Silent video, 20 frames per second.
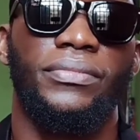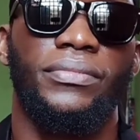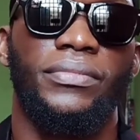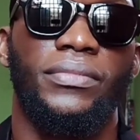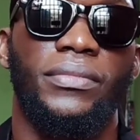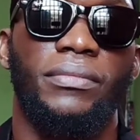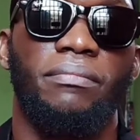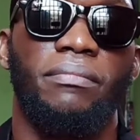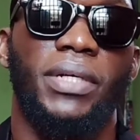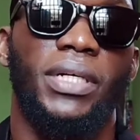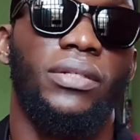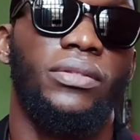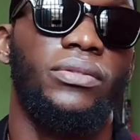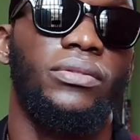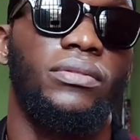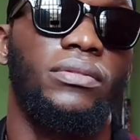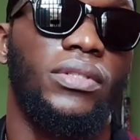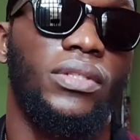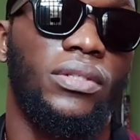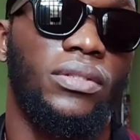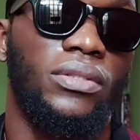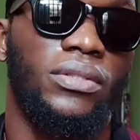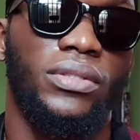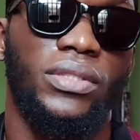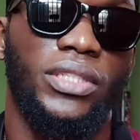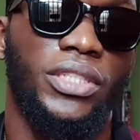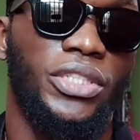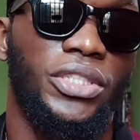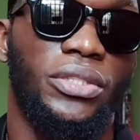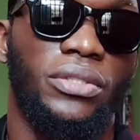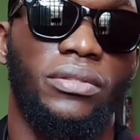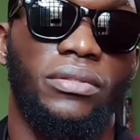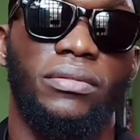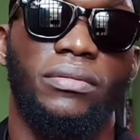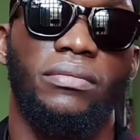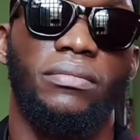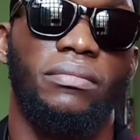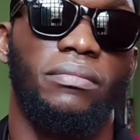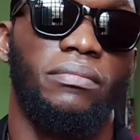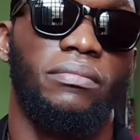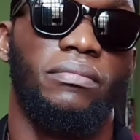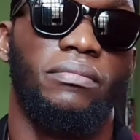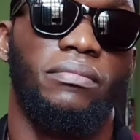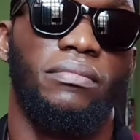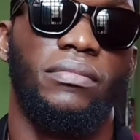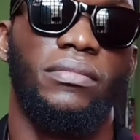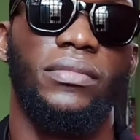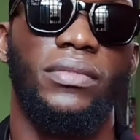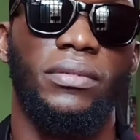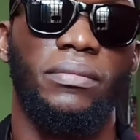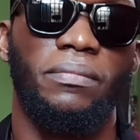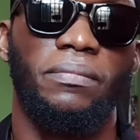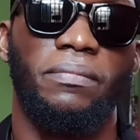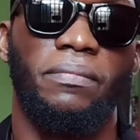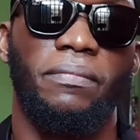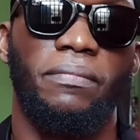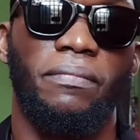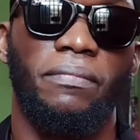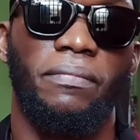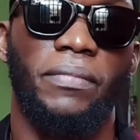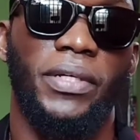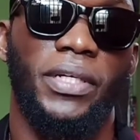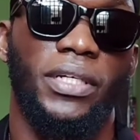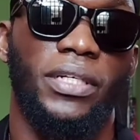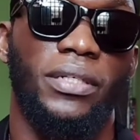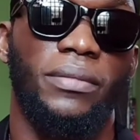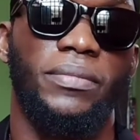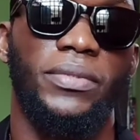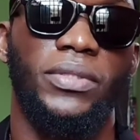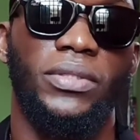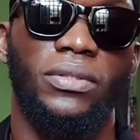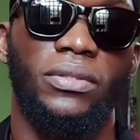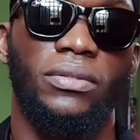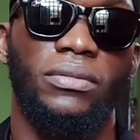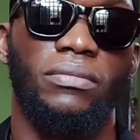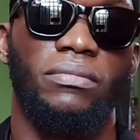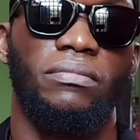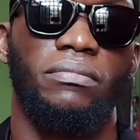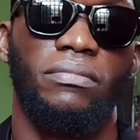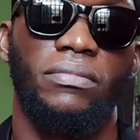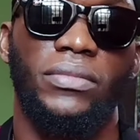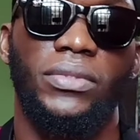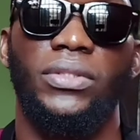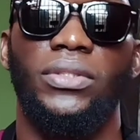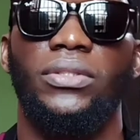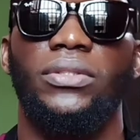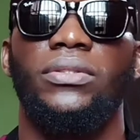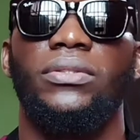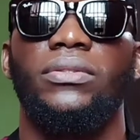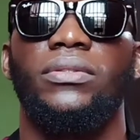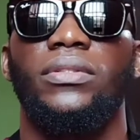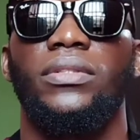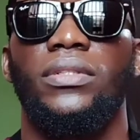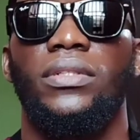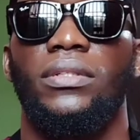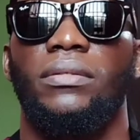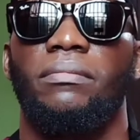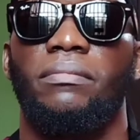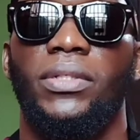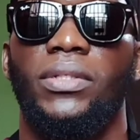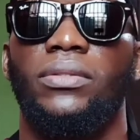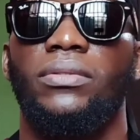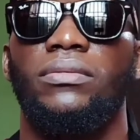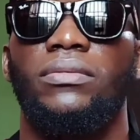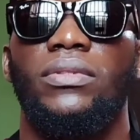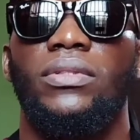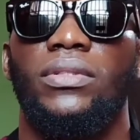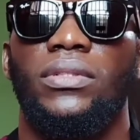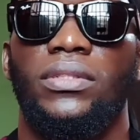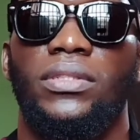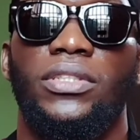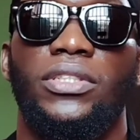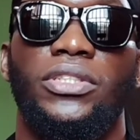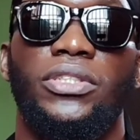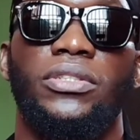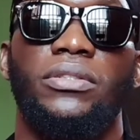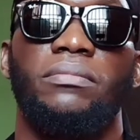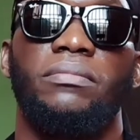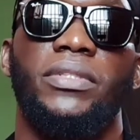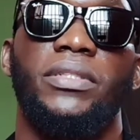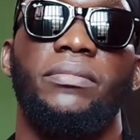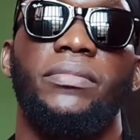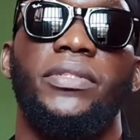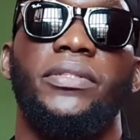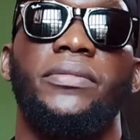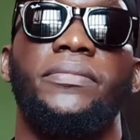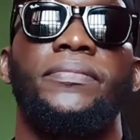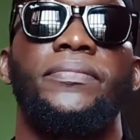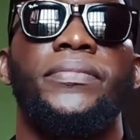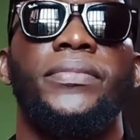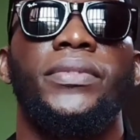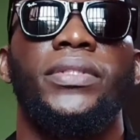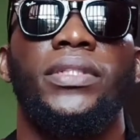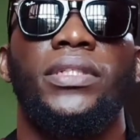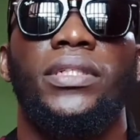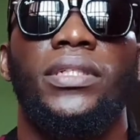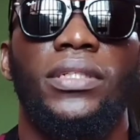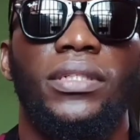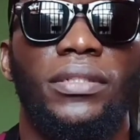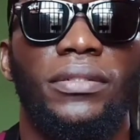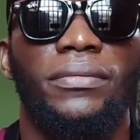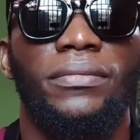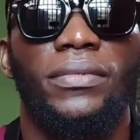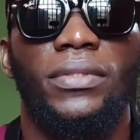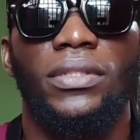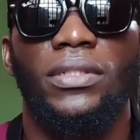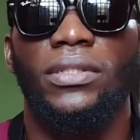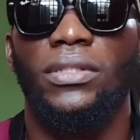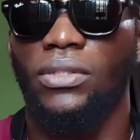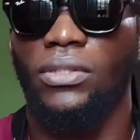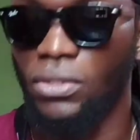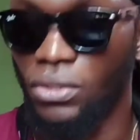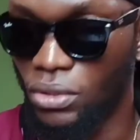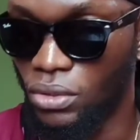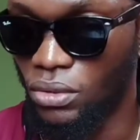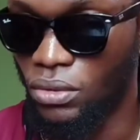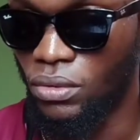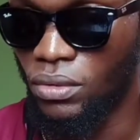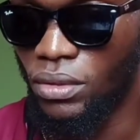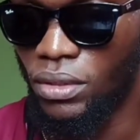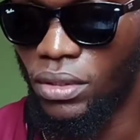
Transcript: my own connotation perhaps of, my own connotation maybe. So